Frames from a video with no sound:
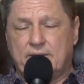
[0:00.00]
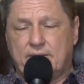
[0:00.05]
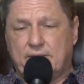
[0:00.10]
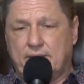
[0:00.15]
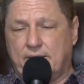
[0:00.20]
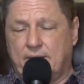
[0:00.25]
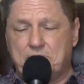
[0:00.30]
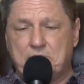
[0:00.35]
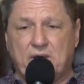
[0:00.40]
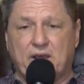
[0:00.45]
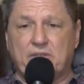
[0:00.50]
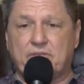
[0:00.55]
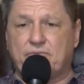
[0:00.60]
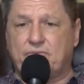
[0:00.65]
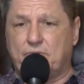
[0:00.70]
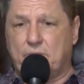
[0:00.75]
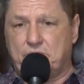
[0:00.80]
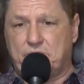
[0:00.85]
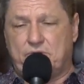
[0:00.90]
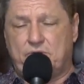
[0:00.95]
a month
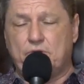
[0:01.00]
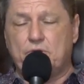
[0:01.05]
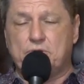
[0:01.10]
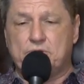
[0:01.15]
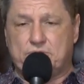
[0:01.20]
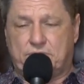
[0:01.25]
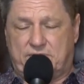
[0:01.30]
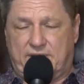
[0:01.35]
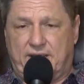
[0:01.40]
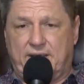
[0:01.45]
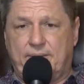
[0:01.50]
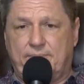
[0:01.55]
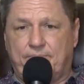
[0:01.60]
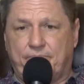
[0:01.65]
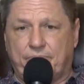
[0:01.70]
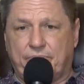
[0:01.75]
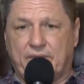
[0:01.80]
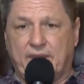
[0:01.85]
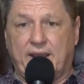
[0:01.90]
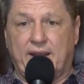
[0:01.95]
from Tuesday.
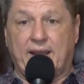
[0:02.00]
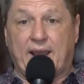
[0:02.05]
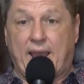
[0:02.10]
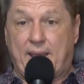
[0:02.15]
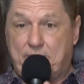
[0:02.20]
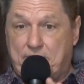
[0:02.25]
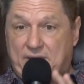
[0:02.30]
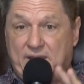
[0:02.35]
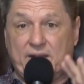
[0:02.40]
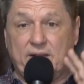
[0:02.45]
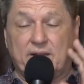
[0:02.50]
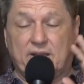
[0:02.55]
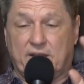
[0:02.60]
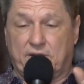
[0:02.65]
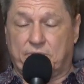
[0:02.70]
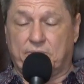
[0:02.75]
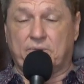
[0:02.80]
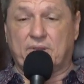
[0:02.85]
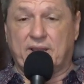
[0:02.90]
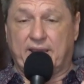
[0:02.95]
And I mean
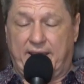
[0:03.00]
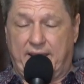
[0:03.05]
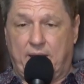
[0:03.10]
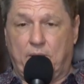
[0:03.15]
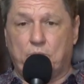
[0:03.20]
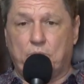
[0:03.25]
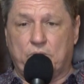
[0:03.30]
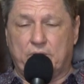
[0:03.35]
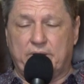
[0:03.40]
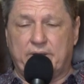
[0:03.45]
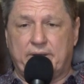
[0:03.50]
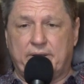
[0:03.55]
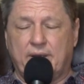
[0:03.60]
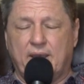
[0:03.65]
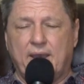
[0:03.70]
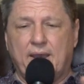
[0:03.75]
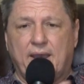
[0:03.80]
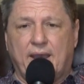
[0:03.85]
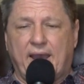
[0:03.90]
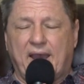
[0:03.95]
literally, I would.
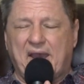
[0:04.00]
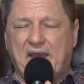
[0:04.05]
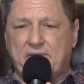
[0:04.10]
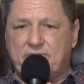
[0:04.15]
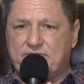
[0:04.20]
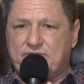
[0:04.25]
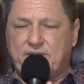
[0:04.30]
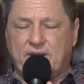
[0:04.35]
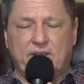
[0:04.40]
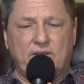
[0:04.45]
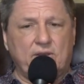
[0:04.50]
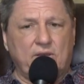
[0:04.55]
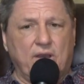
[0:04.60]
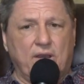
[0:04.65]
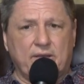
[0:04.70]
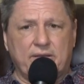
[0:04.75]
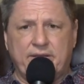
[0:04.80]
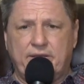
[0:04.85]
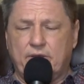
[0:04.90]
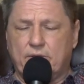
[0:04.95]
I've seen
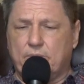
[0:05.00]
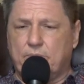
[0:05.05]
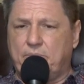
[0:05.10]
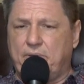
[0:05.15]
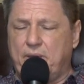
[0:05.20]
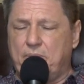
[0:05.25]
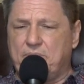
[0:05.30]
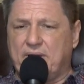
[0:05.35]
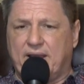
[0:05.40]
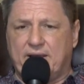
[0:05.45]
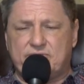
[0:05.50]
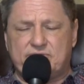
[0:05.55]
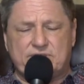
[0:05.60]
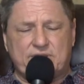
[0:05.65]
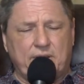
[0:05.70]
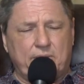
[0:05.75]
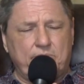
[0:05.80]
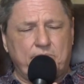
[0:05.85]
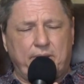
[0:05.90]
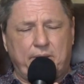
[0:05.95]
God heal people. I've
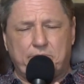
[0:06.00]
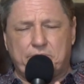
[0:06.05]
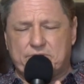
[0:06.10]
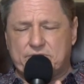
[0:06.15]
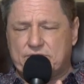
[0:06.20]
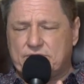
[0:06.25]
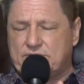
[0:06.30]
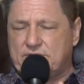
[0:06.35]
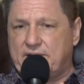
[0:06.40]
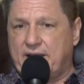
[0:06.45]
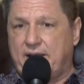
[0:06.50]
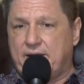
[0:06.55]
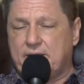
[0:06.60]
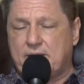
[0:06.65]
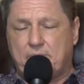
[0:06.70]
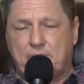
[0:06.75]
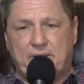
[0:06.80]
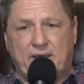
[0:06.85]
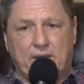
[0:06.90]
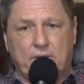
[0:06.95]
seen people stand
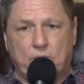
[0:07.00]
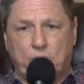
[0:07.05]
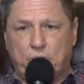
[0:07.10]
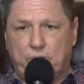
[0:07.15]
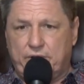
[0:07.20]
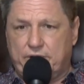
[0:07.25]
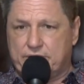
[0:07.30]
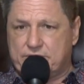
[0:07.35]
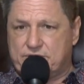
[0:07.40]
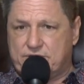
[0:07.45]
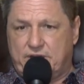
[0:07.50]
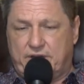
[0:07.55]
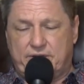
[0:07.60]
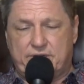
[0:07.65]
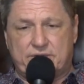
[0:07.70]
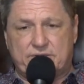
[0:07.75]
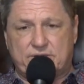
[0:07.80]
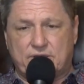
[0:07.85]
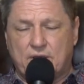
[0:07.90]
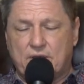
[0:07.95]
up out of
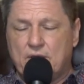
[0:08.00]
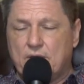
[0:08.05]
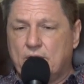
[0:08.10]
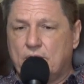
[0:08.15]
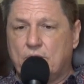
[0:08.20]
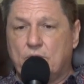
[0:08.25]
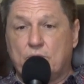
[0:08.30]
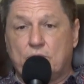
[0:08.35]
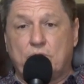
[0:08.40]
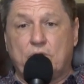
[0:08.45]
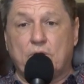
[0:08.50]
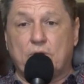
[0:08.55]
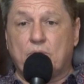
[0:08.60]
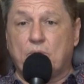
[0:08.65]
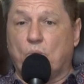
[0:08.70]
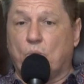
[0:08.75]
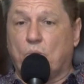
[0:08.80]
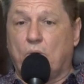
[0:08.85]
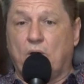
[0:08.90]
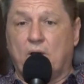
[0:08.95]
wheelchairs who
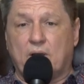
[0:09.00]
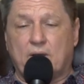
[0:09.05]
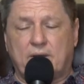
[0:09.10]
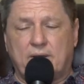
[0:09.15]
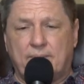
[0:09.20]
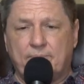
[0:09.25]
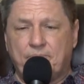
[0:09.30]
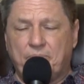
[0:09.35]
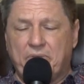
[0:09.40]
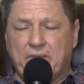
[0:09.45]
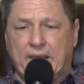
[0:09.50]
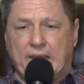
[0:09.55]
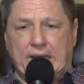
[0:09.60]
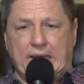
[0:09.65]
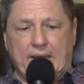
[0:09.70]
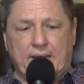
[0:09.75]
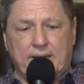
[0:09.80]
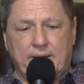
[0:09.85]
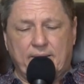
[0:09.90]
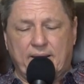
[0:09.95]
couldn't walk.
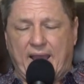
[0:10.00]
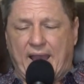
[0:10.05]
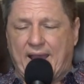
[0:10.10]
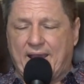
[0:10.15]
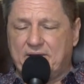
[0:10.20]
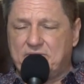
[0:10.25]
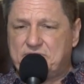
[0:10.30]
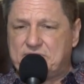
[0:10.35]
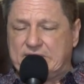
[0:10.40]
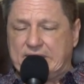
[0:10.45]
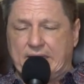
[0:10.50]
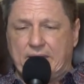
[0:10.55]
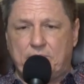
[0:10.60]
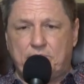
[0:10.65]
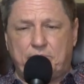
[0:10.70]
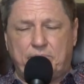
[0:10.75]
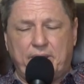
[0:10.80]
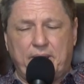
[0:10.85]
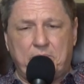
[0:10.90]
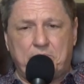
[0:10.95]
Uh, I've
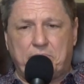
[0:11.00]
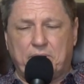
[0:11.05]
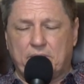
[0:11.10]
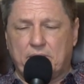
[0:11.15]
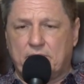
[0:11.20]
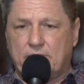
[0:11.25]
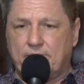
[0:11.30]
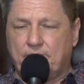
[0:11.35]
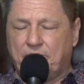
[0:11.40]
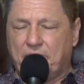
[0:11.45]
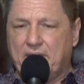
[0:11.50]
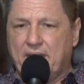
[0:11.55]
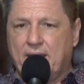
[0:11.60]
seen people